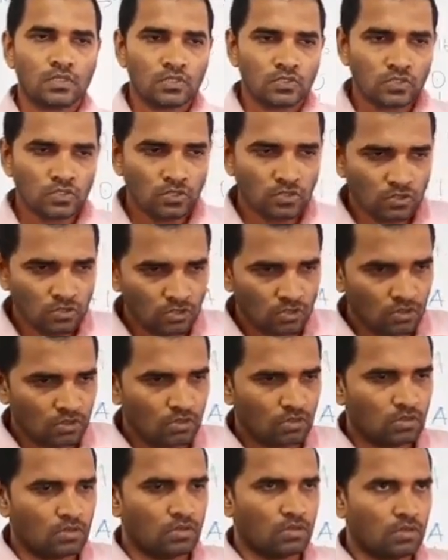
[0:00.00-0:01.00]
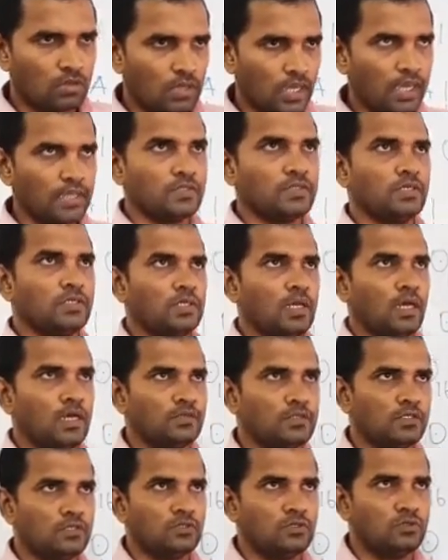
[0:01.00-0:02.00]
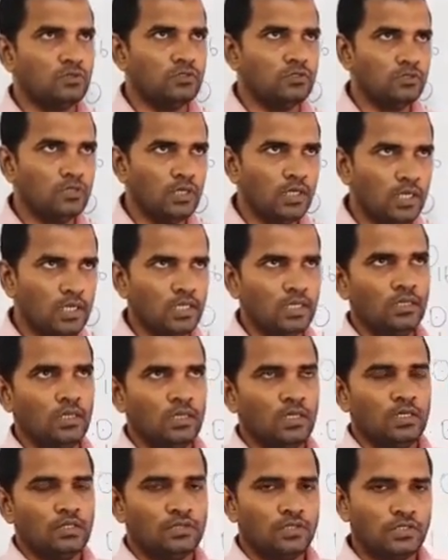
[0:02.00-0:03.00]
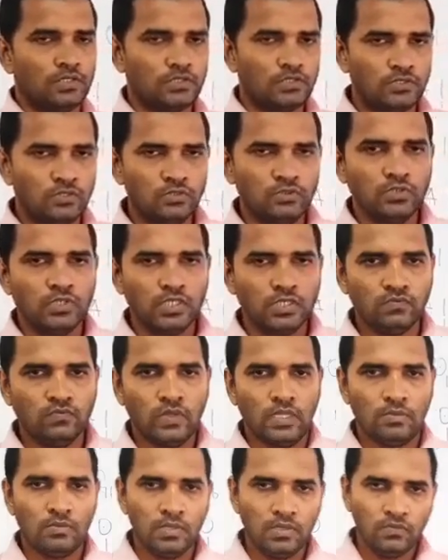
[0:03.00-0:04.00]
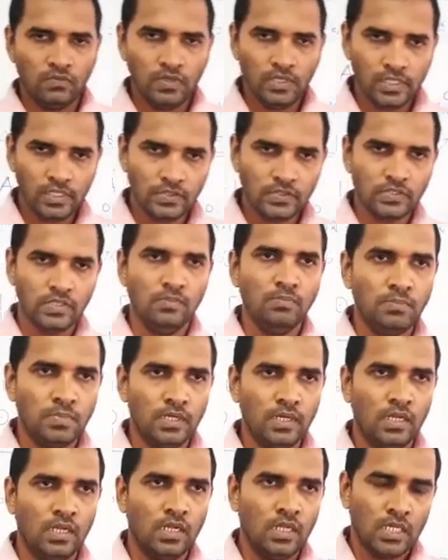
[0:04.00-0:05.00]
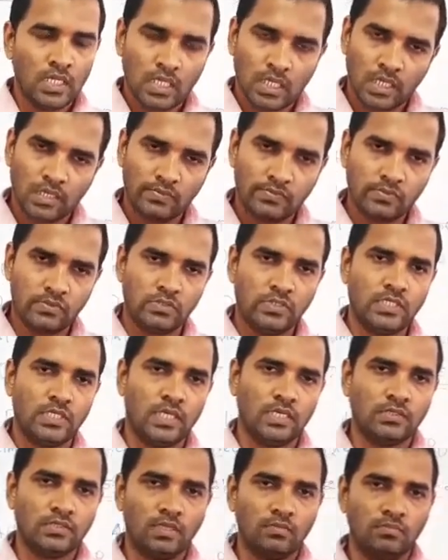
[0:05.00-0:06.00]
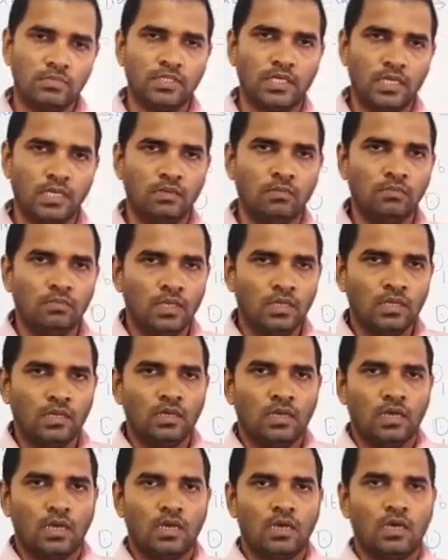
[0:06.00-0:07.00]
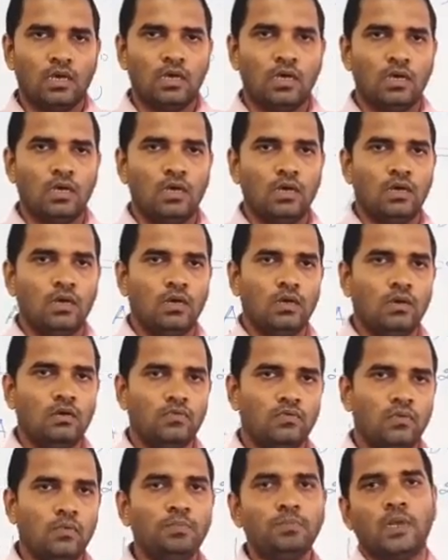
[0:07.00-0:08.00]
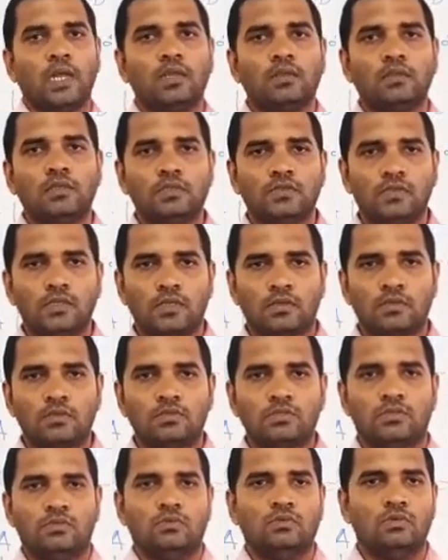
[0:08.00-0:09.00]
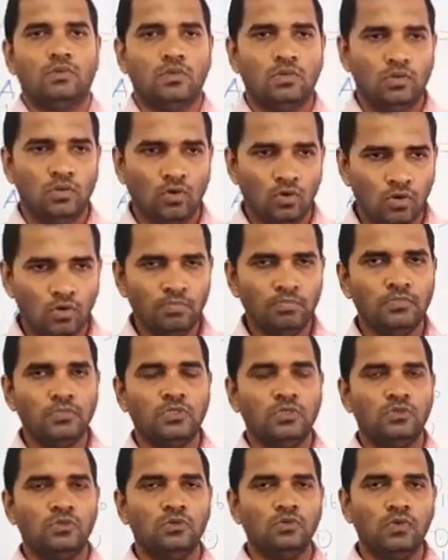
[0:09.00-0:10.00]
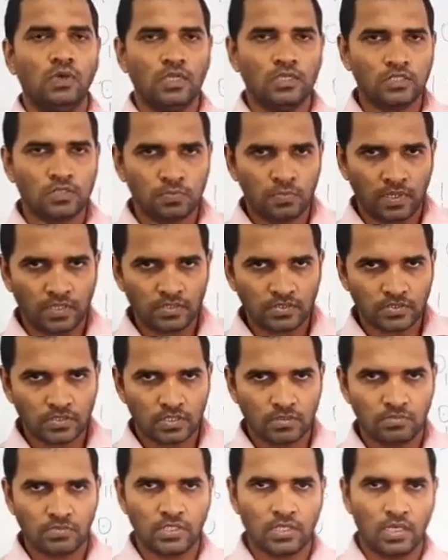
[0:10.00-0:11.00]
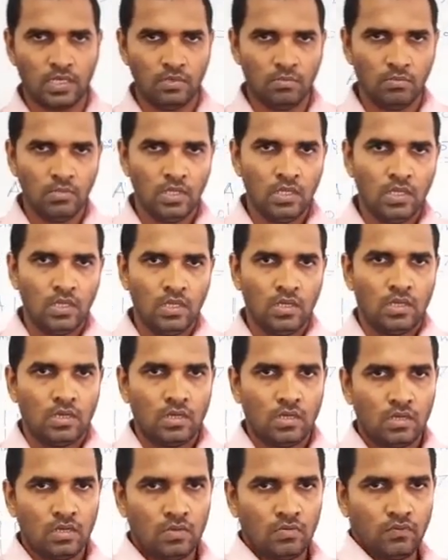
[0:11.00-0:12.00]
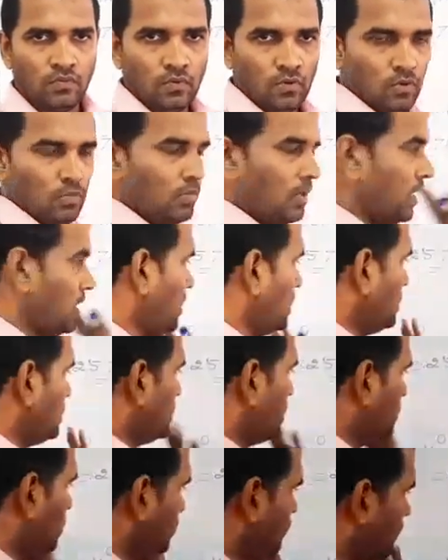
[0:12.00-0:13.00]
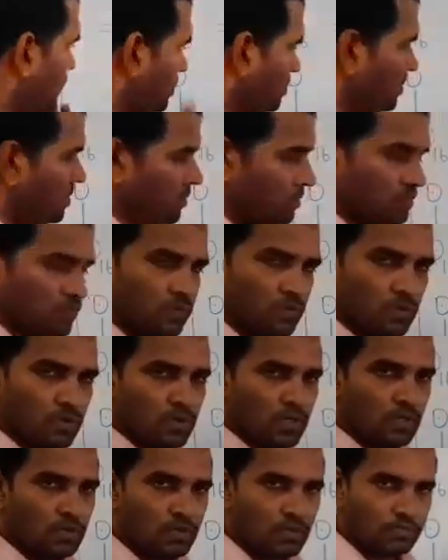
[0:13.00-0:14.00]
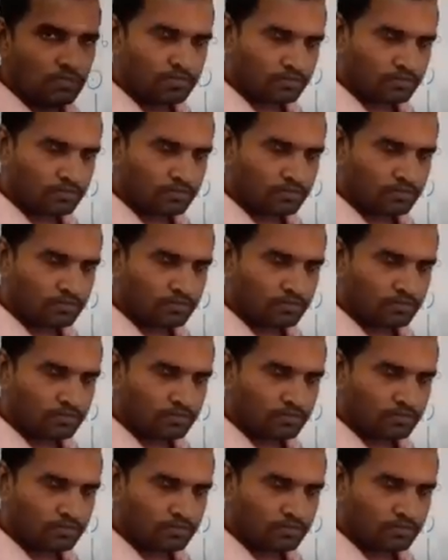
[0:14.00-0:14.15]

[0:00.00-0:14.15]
So as I told you earlier, this unit will be very simple if you take some time for practicing. So hope you will spend some time for managing or for